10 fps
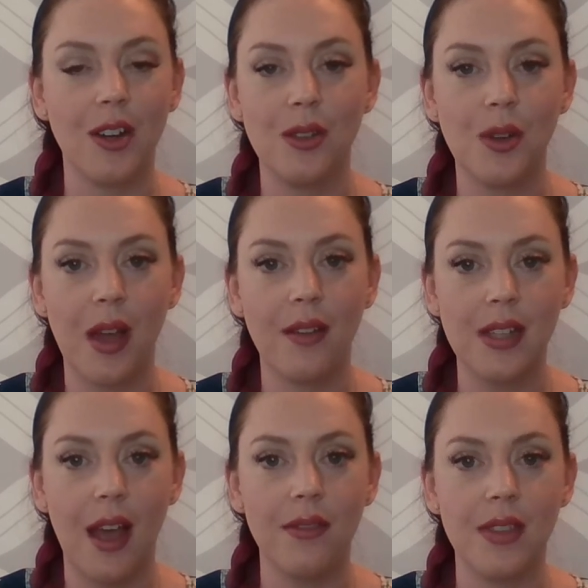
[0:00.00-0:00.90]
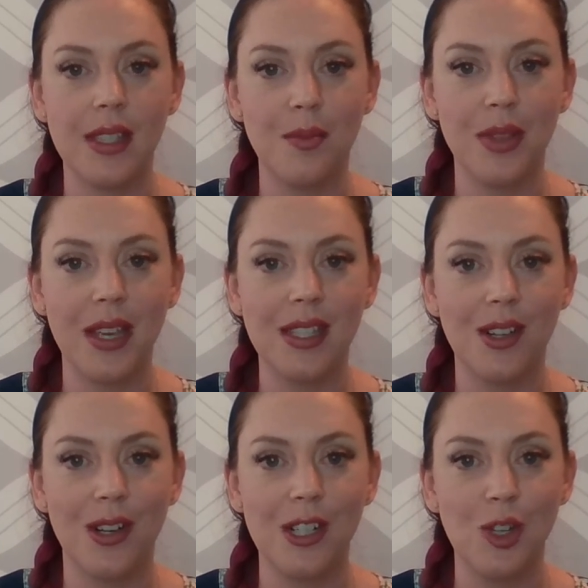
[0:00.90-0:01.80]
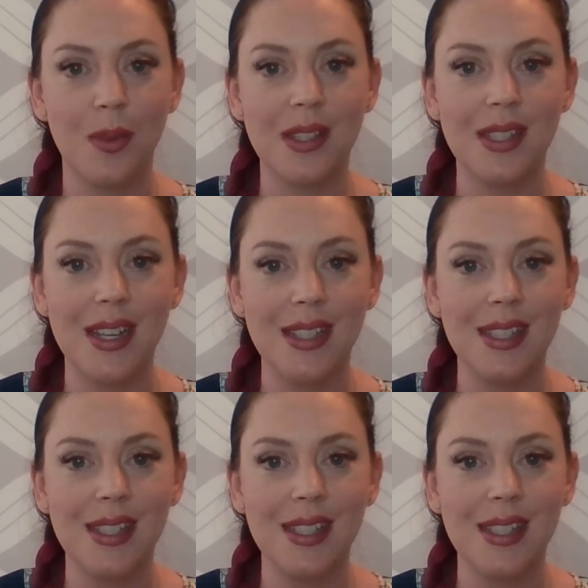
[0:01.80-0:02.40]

You don't have to have this in place to launch your business.